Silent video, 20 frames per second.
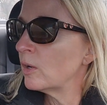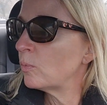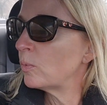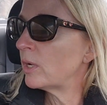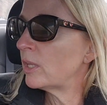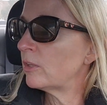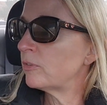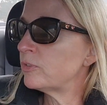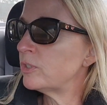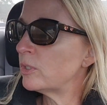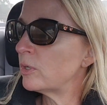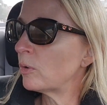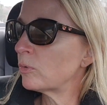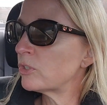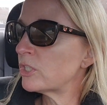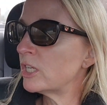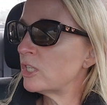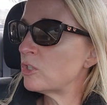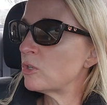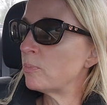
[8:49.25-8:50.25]
Well, if you
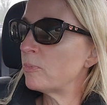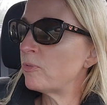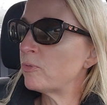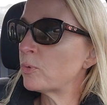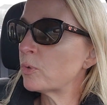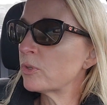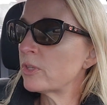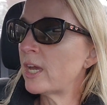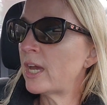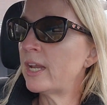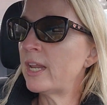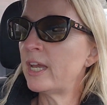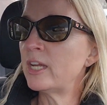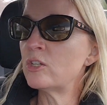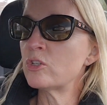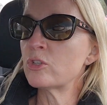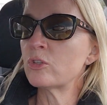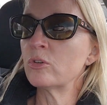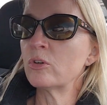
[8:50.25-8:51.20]
don't teach them before that age,